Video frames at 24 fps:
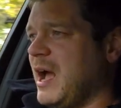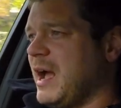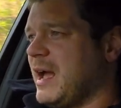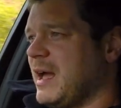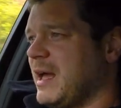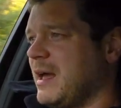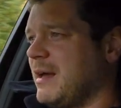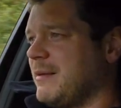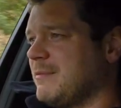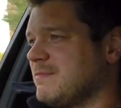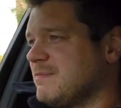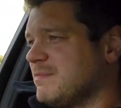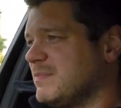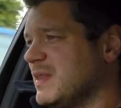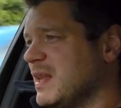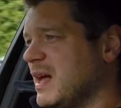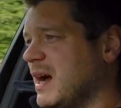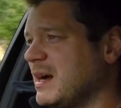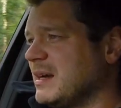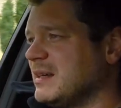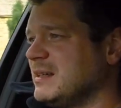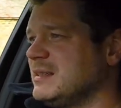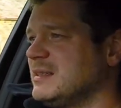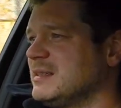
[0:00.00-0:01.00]
a
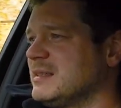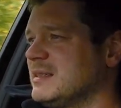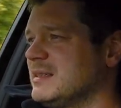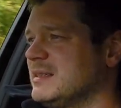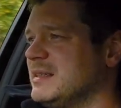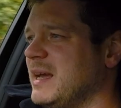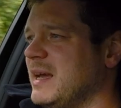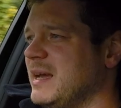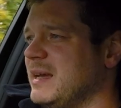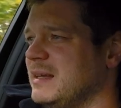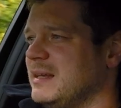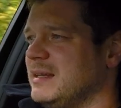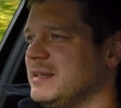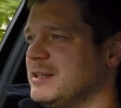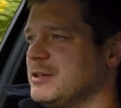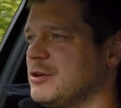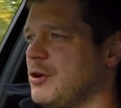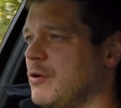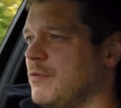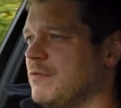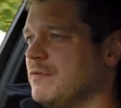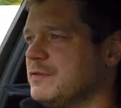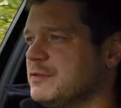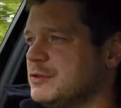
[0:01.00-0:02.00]
nice daily
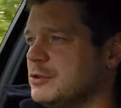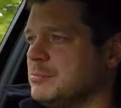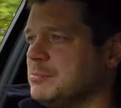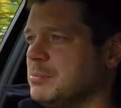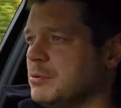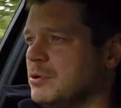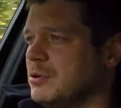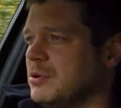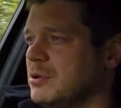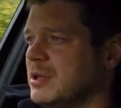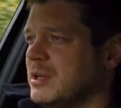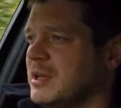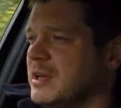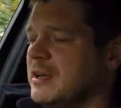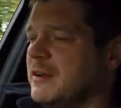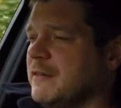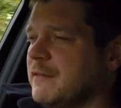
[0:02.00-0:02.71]
comfortable